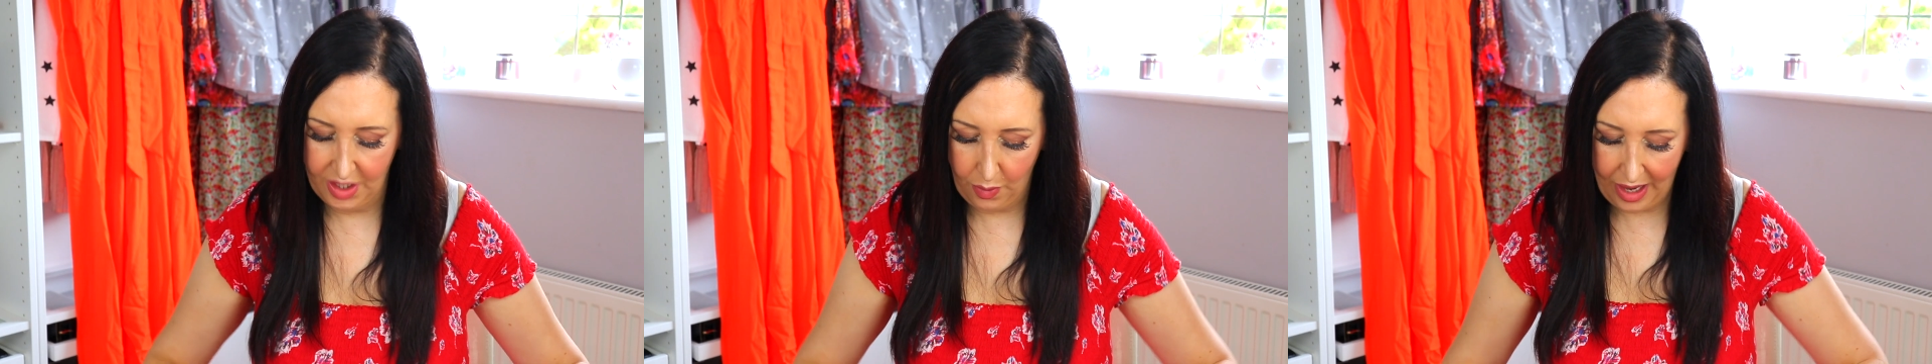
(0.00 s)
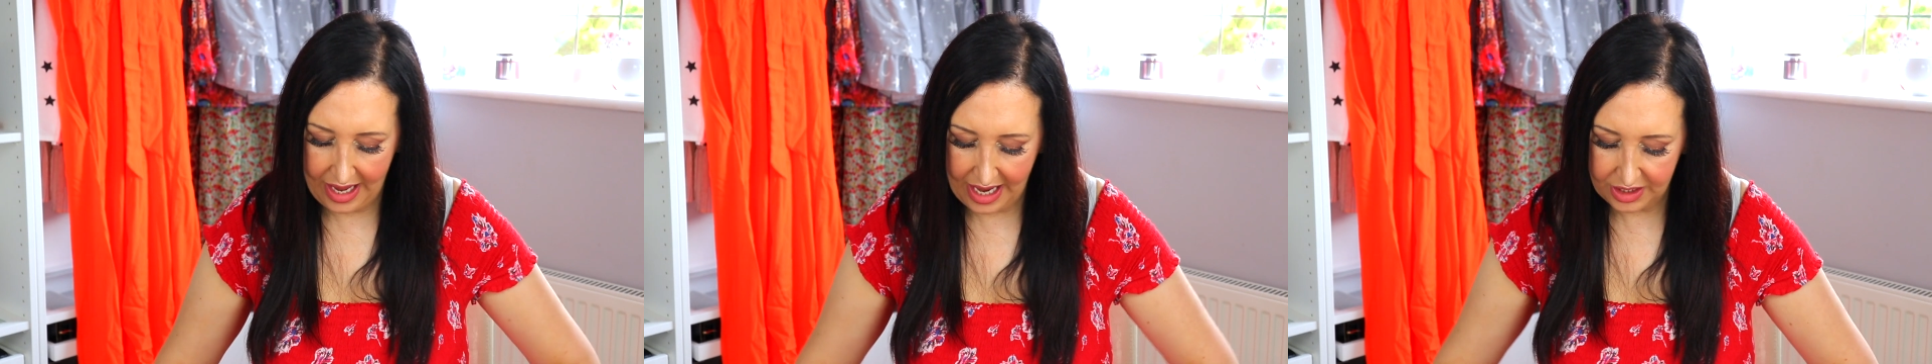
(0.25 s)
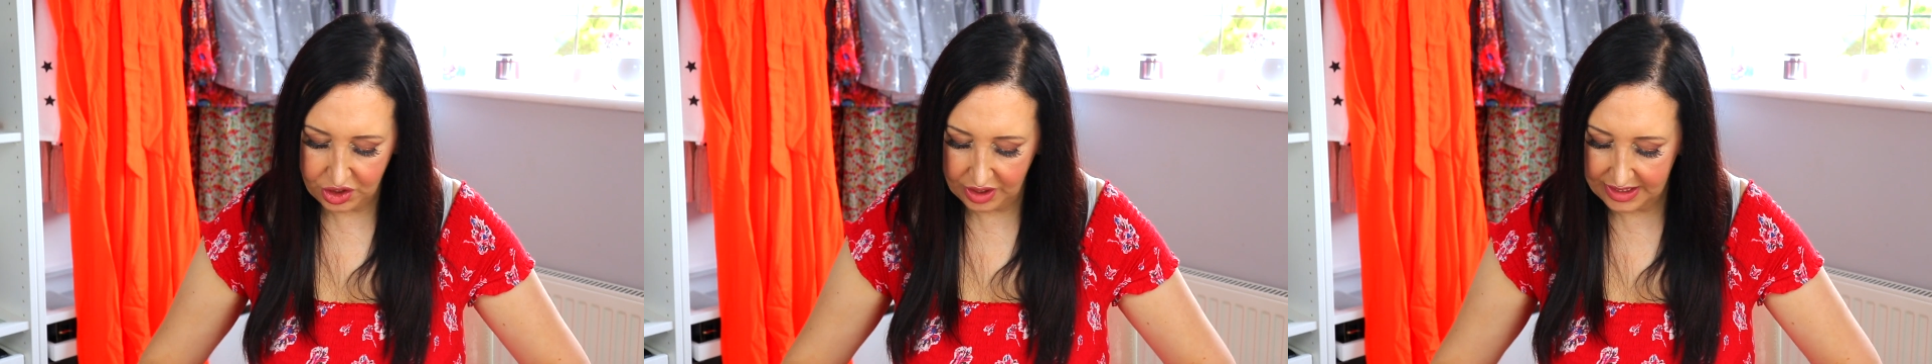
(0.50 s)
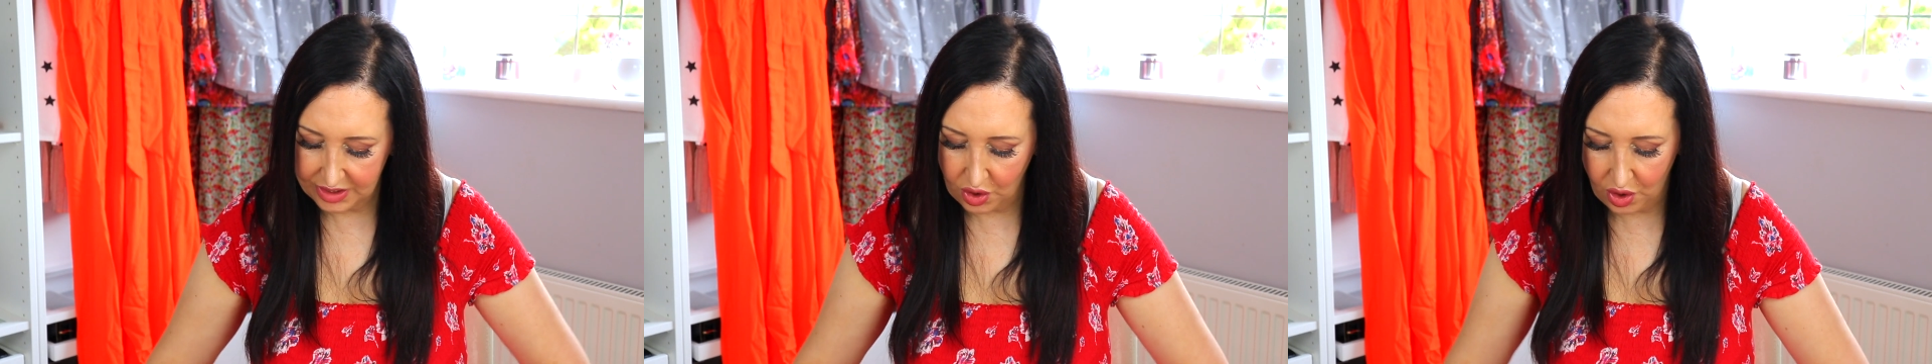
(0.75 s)
So I
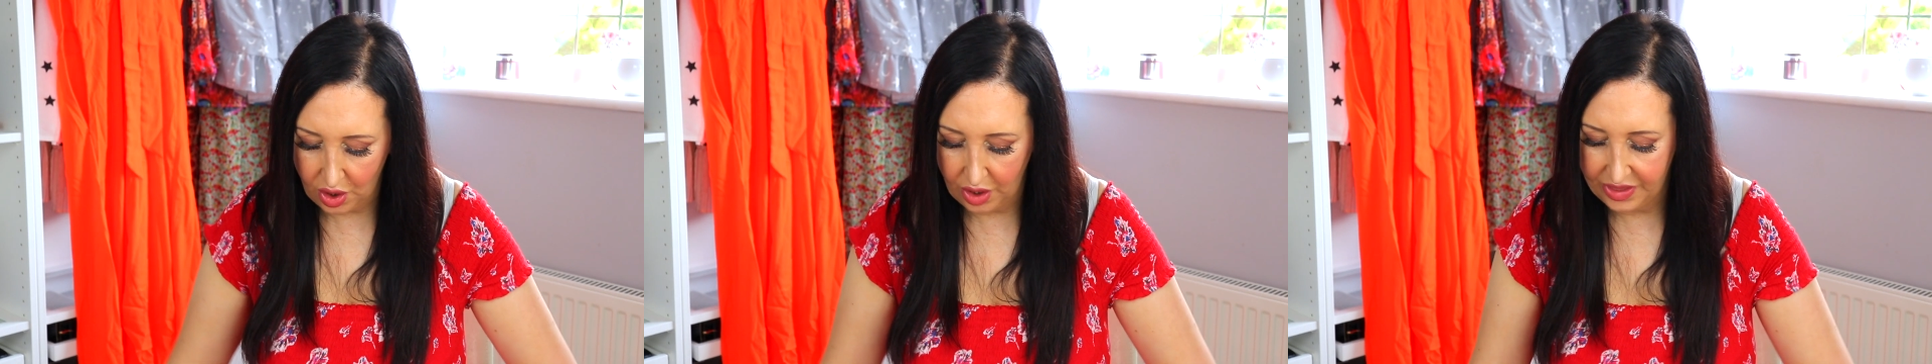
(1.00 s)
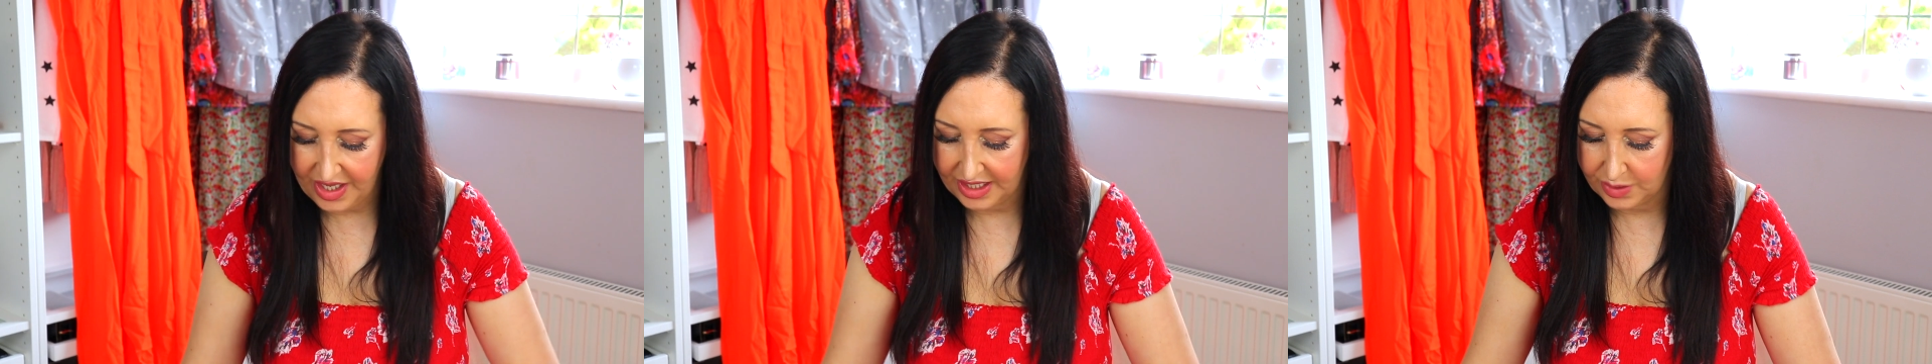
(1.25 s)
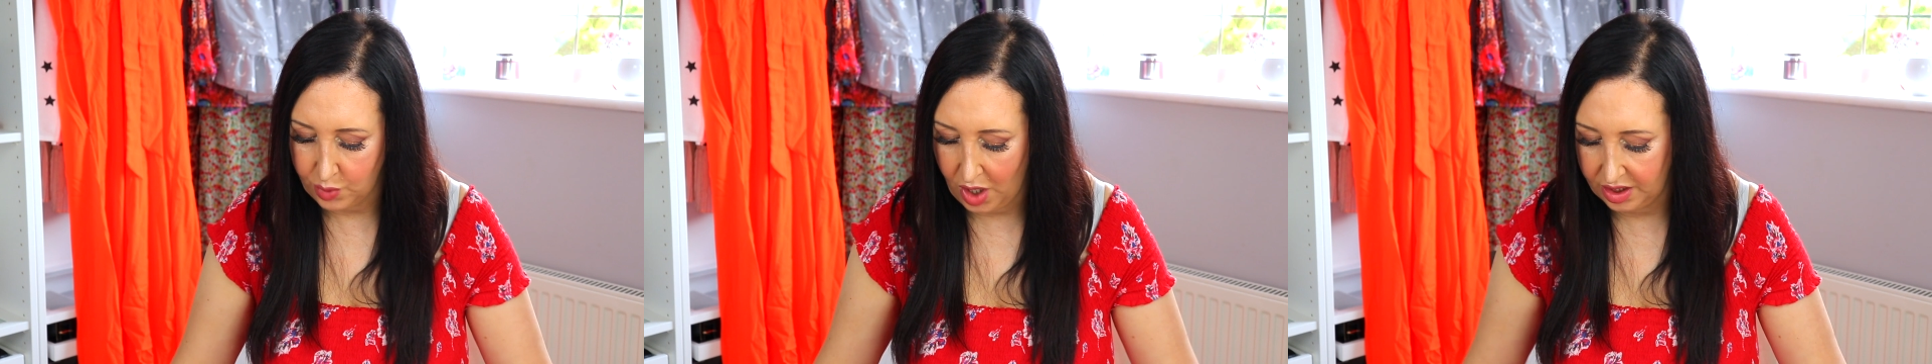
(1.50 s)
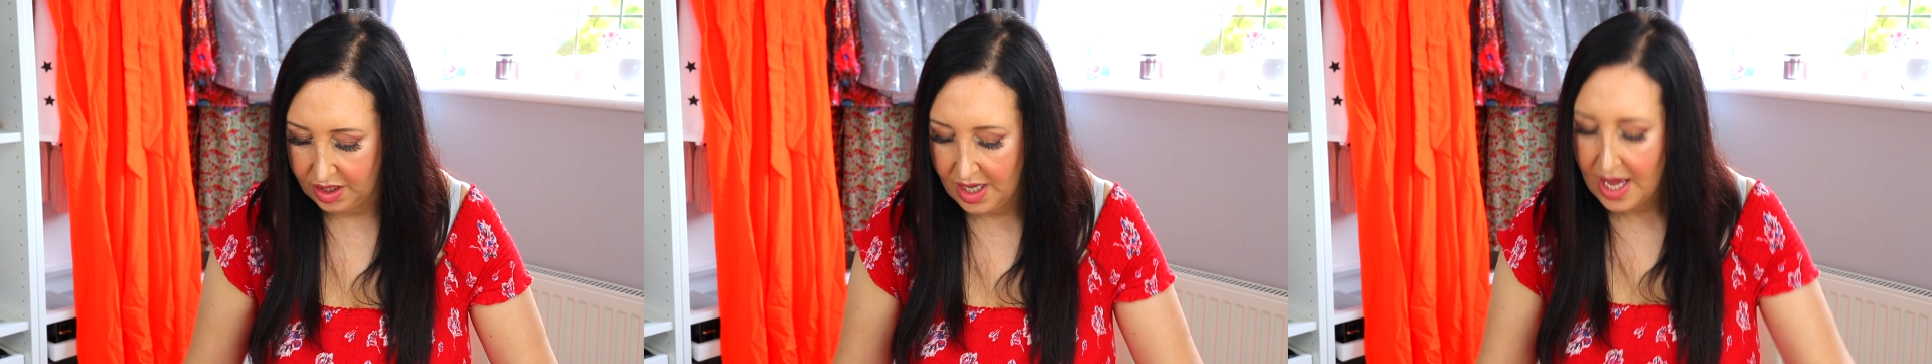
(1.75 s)
actually saw this
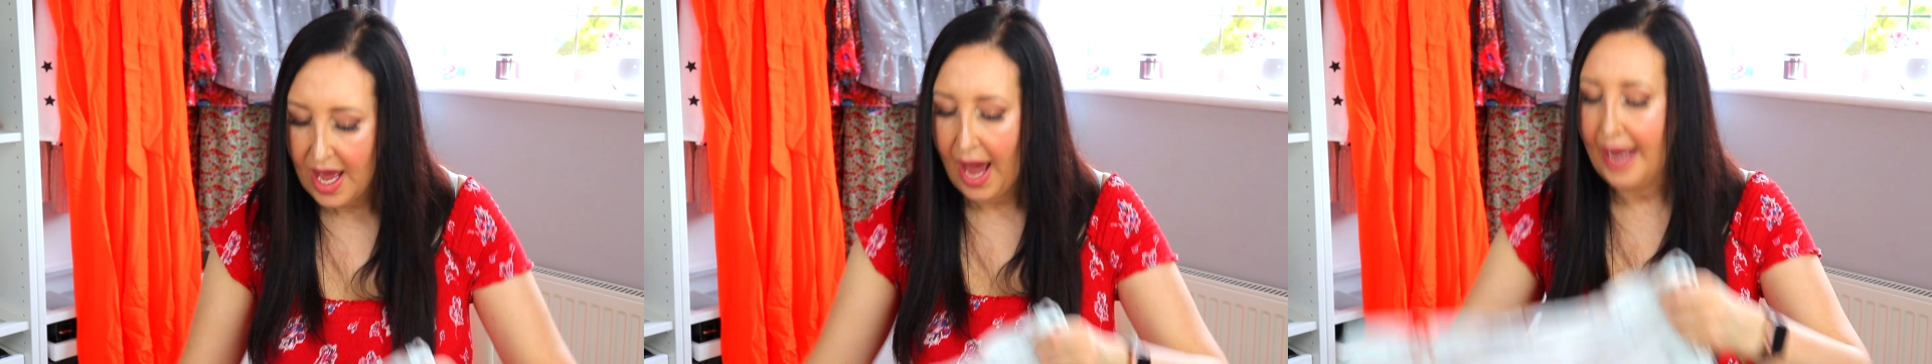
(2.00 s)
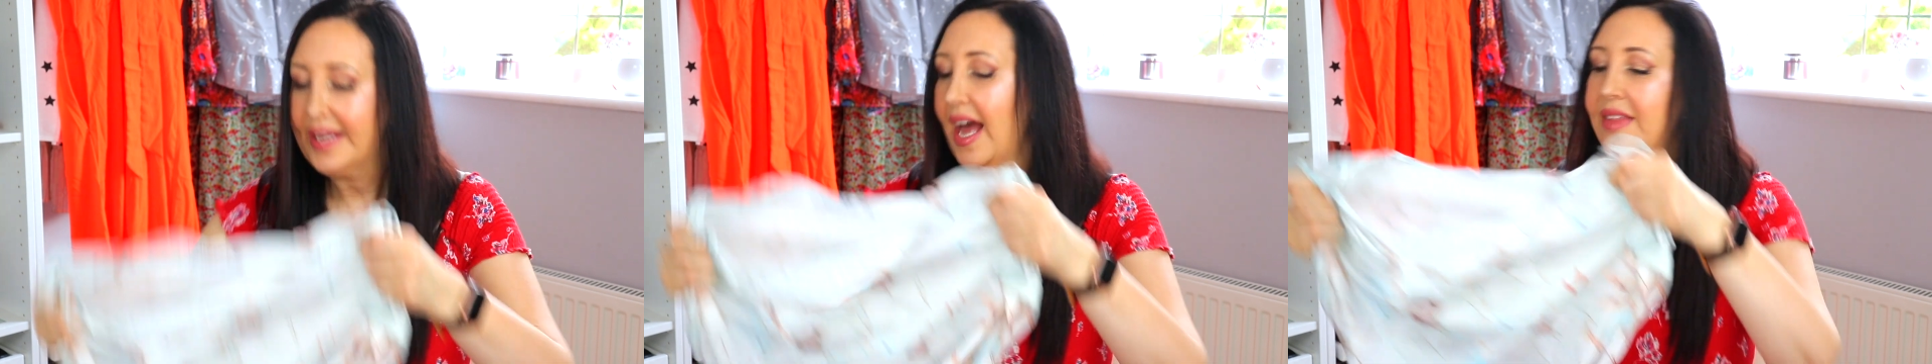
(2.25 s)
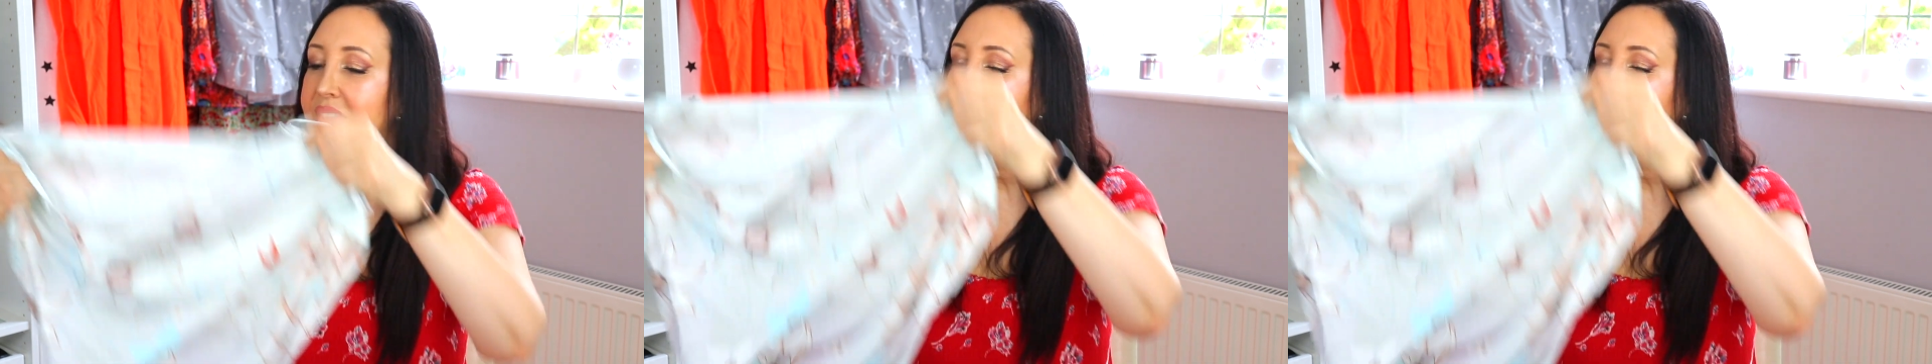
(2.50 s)
one. Again,